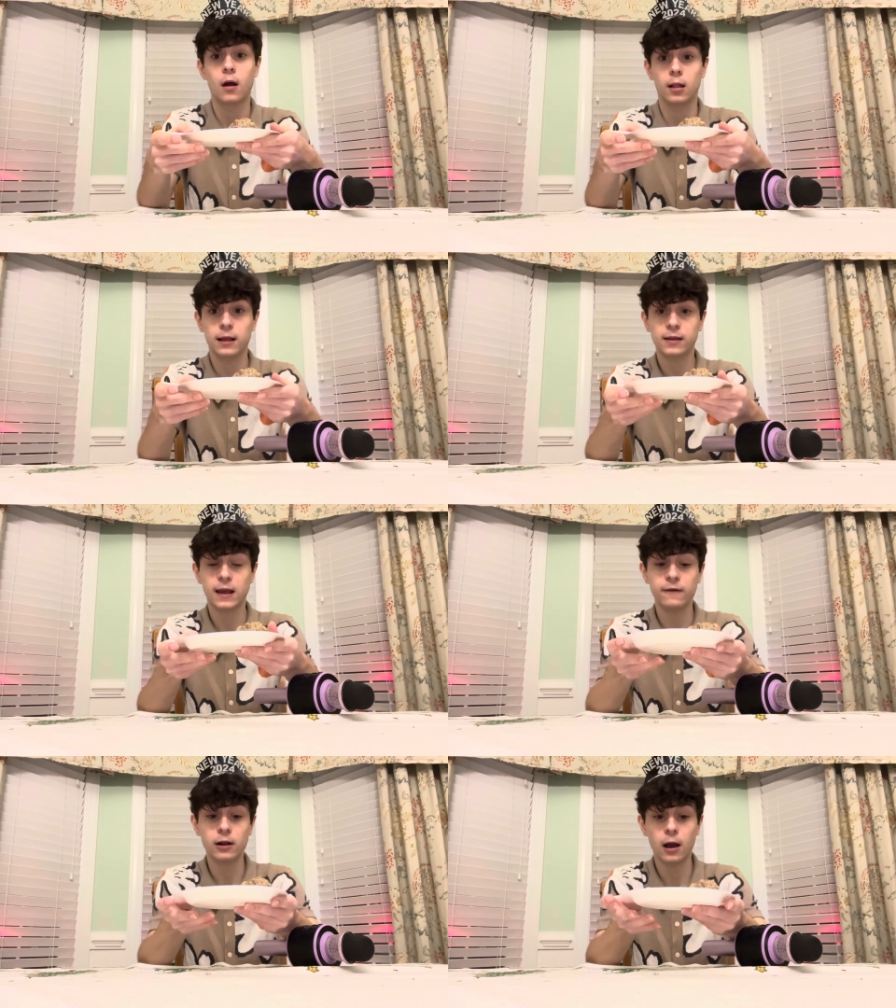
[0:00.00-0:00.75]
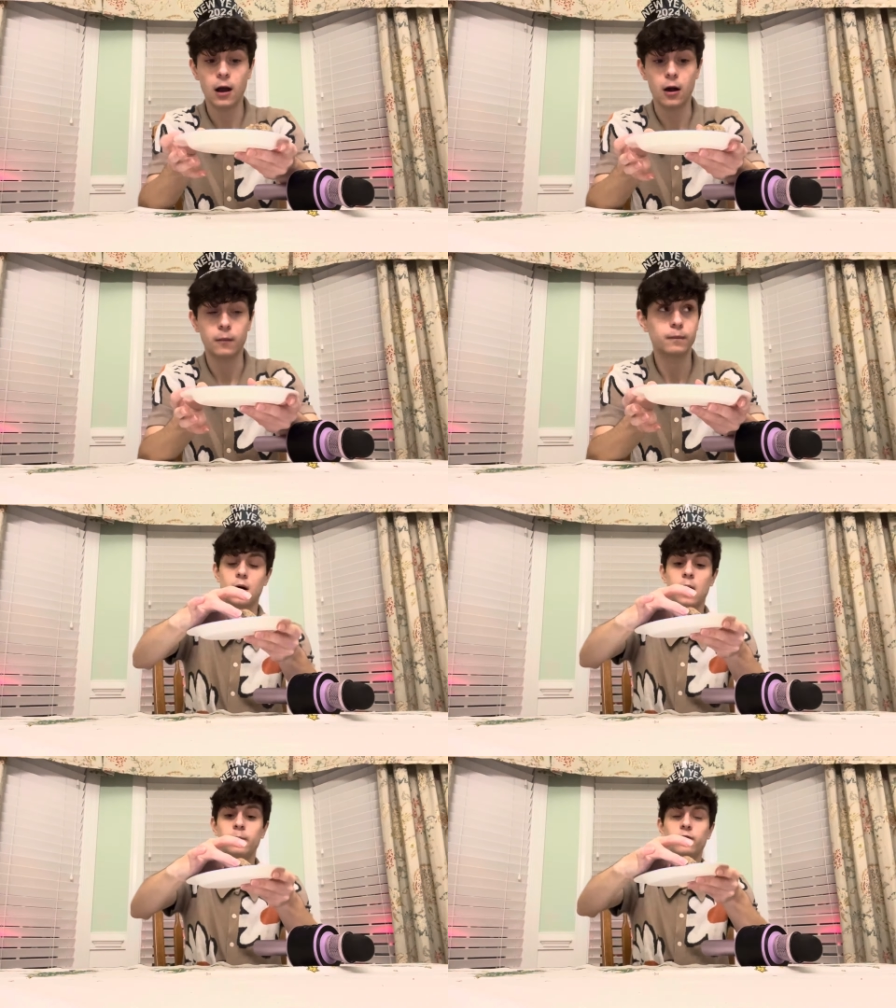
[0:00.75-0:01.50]
Let's give it a go.
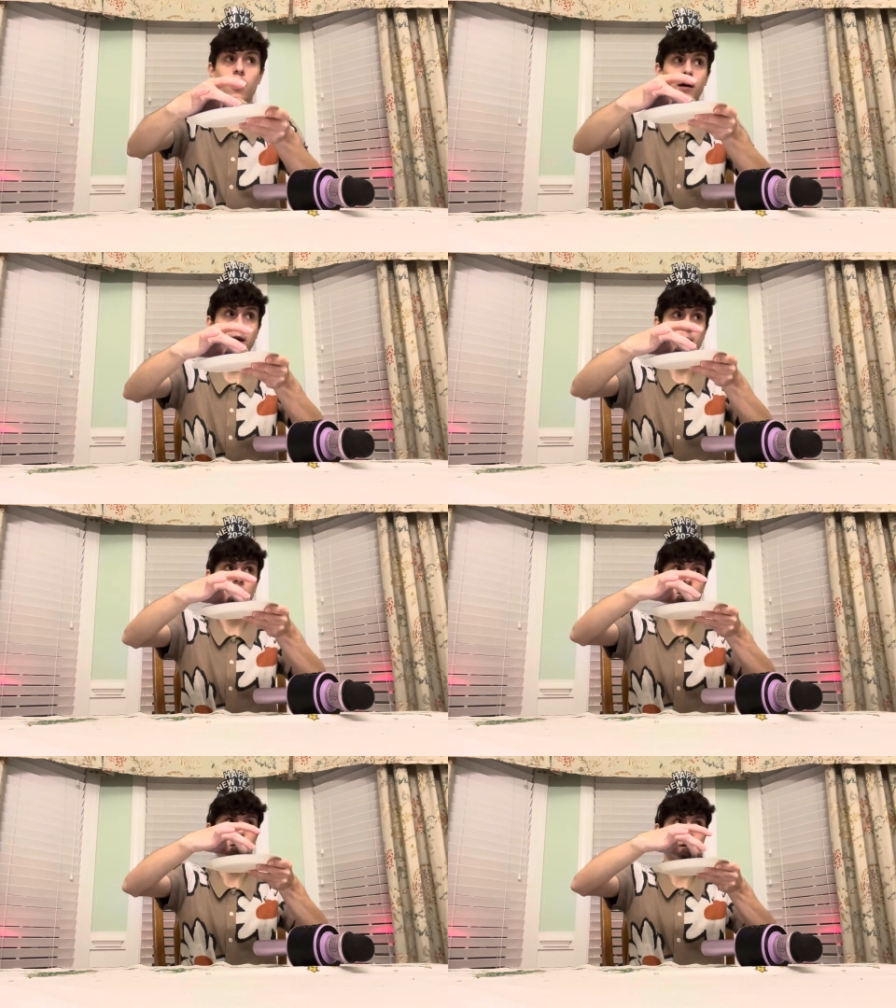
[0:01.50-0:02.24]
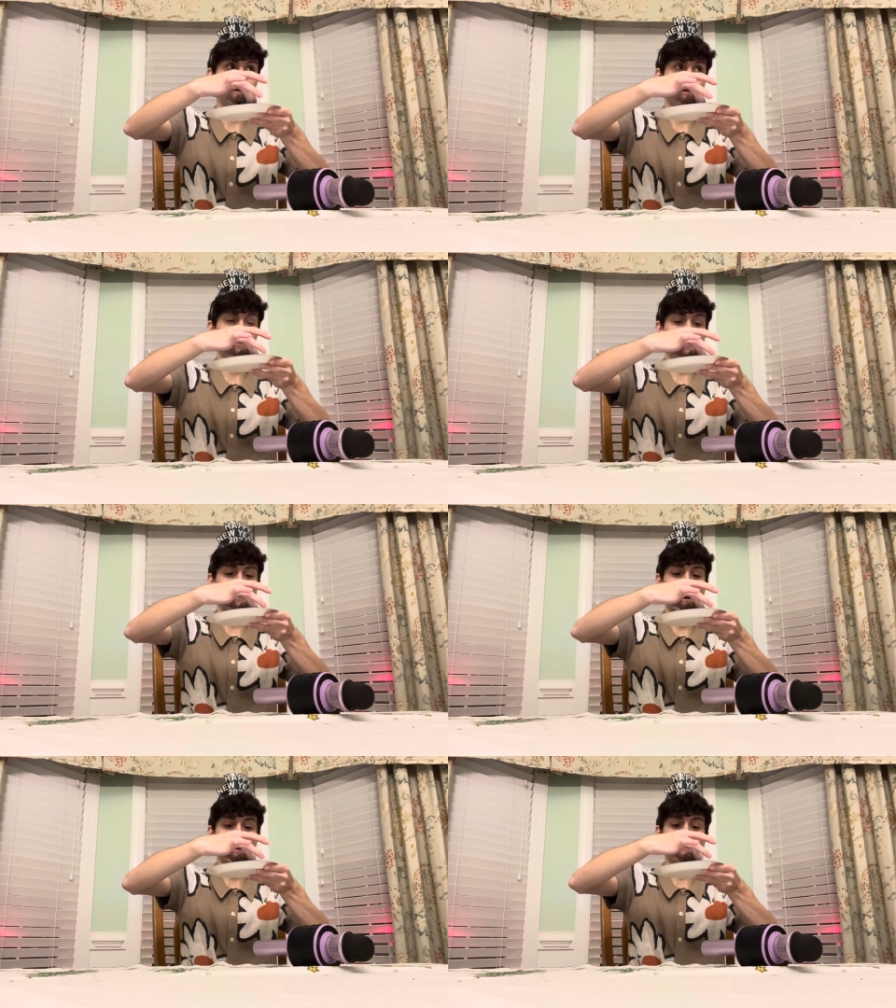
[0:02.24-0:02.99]
I'm vlogging. You want to say
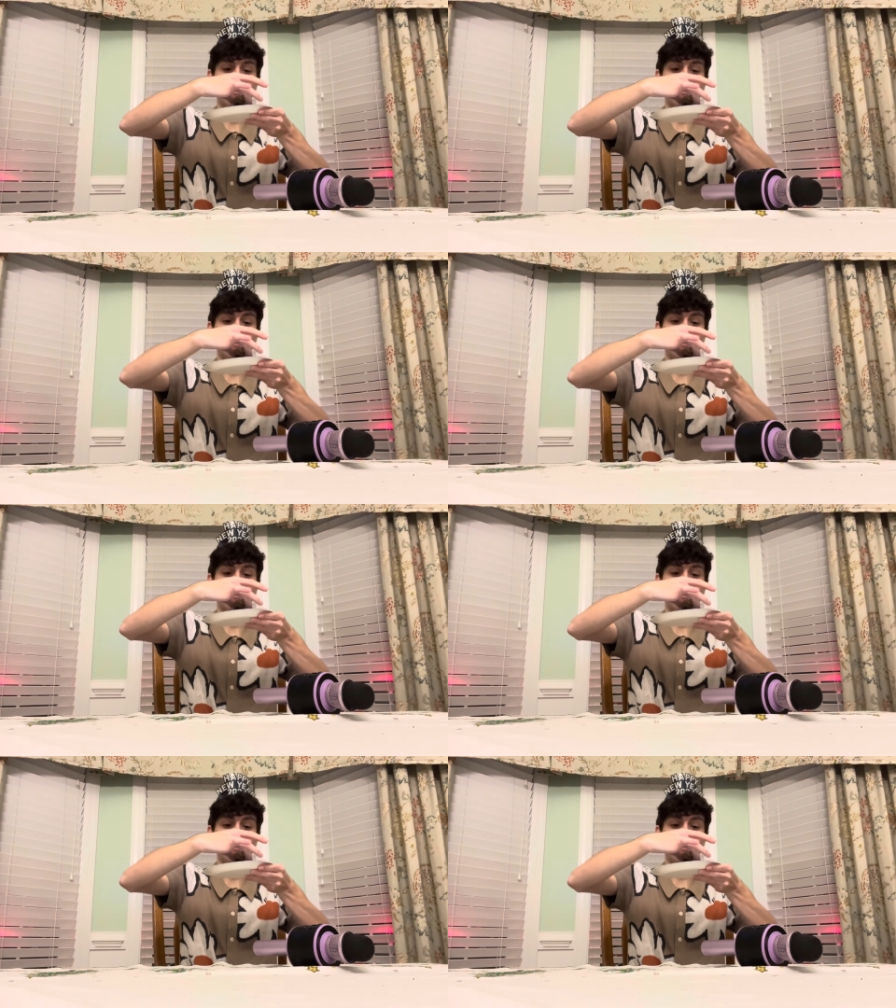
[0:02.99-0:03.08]
hi to the